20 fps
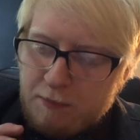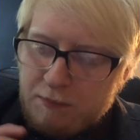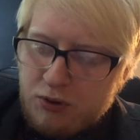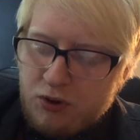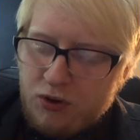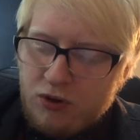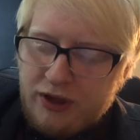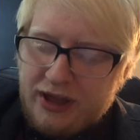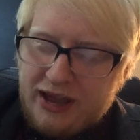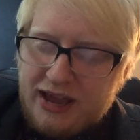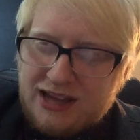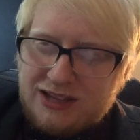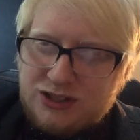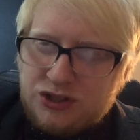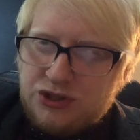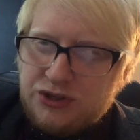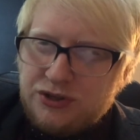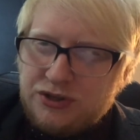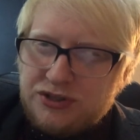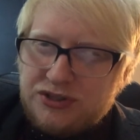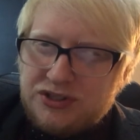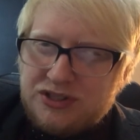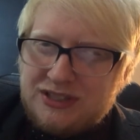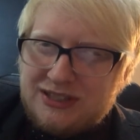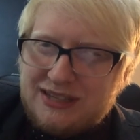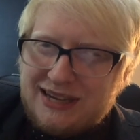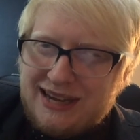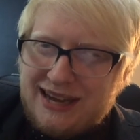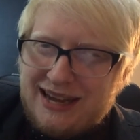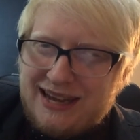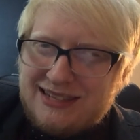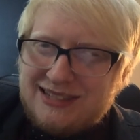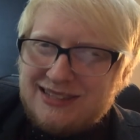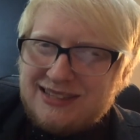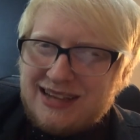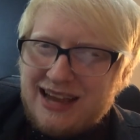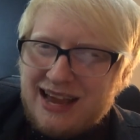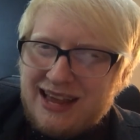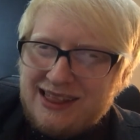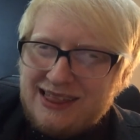but it just
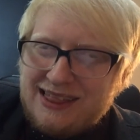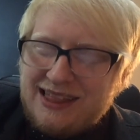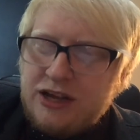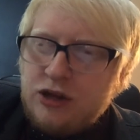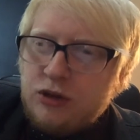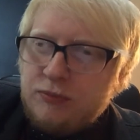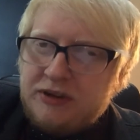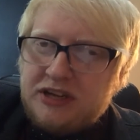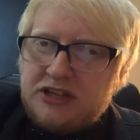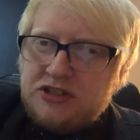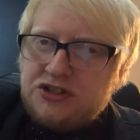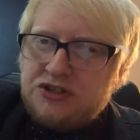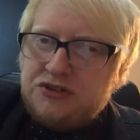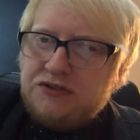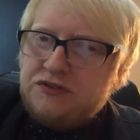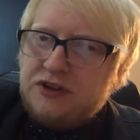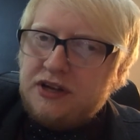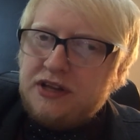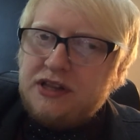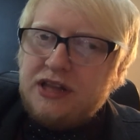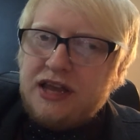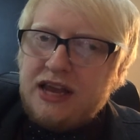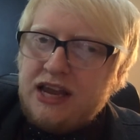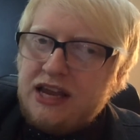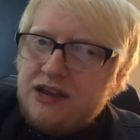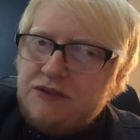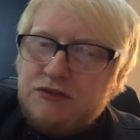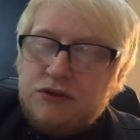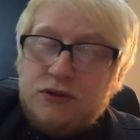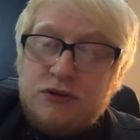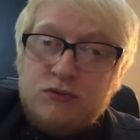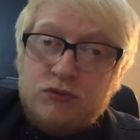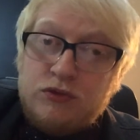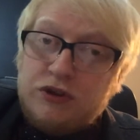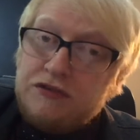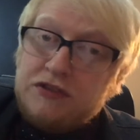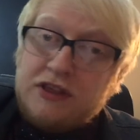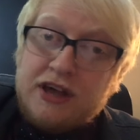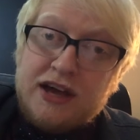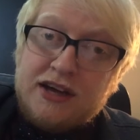is a little bit too thin, even
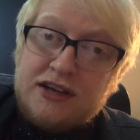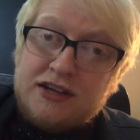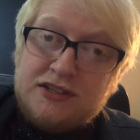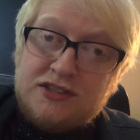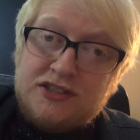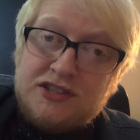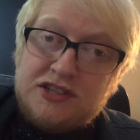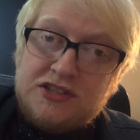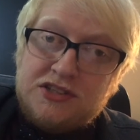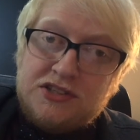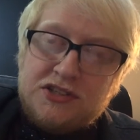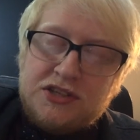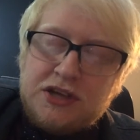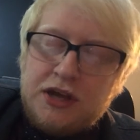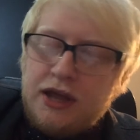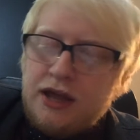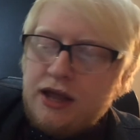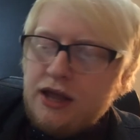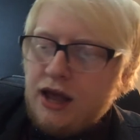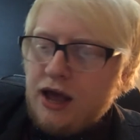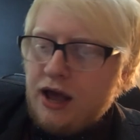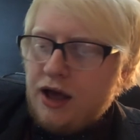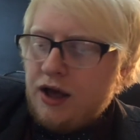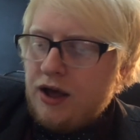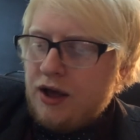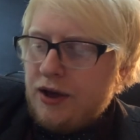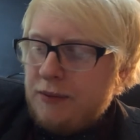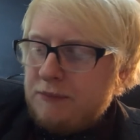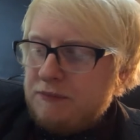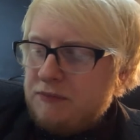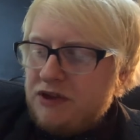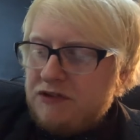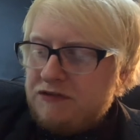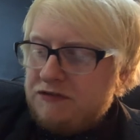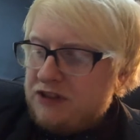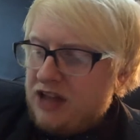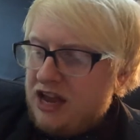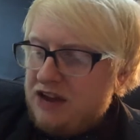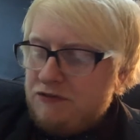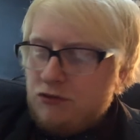with that considered. Um,
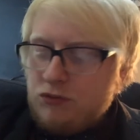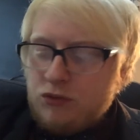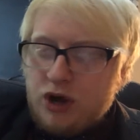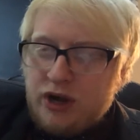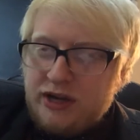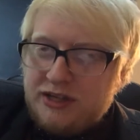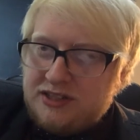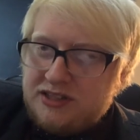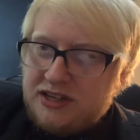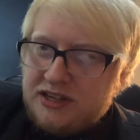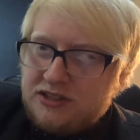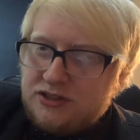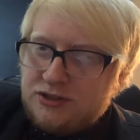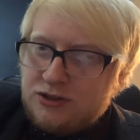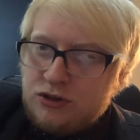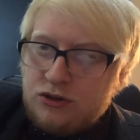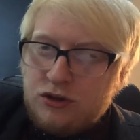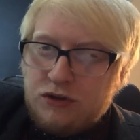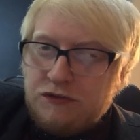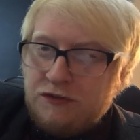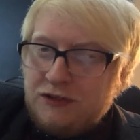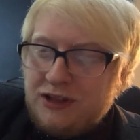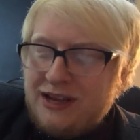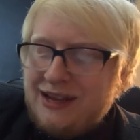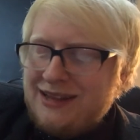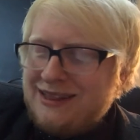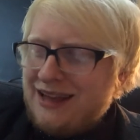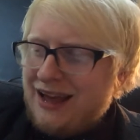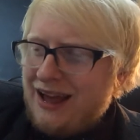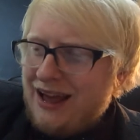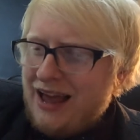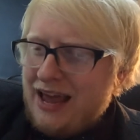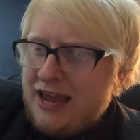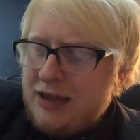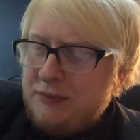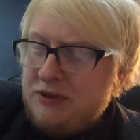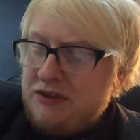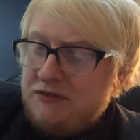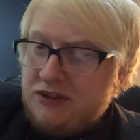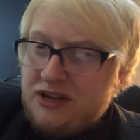flavour wise, it's lovely. That A
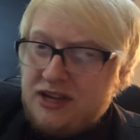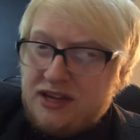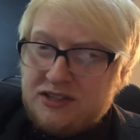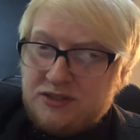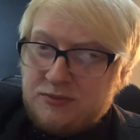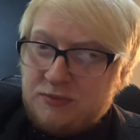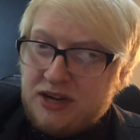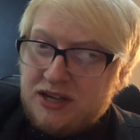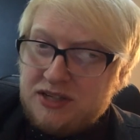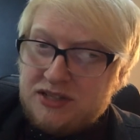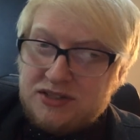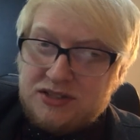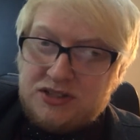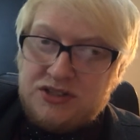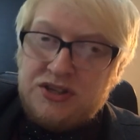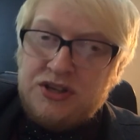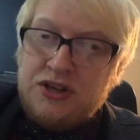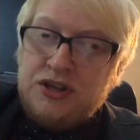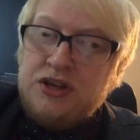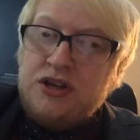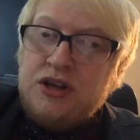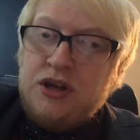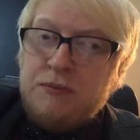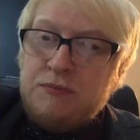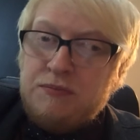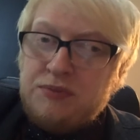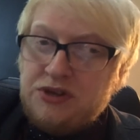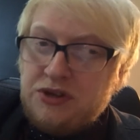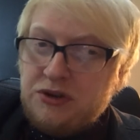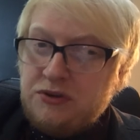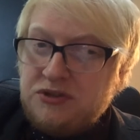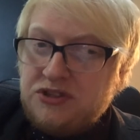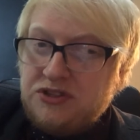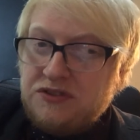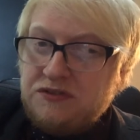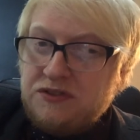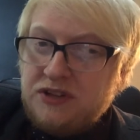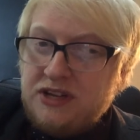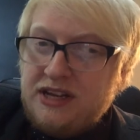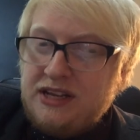B V is masked
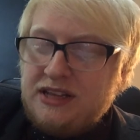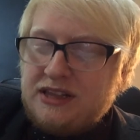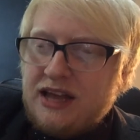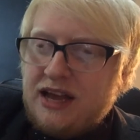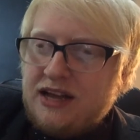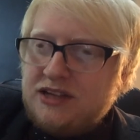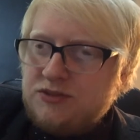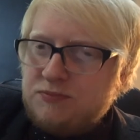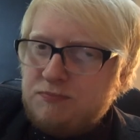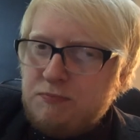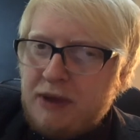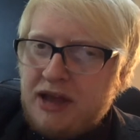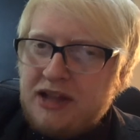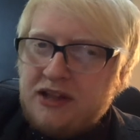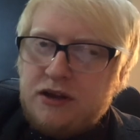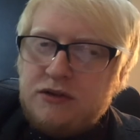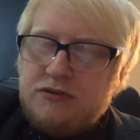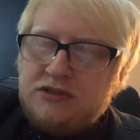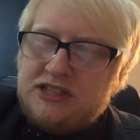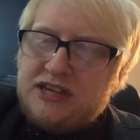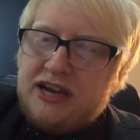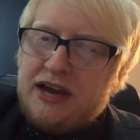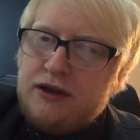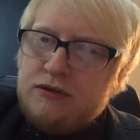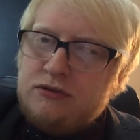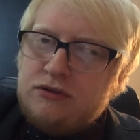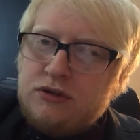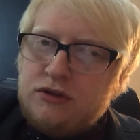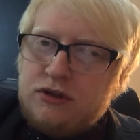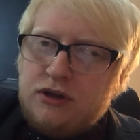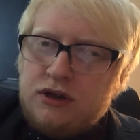beautifully. That is mellowed down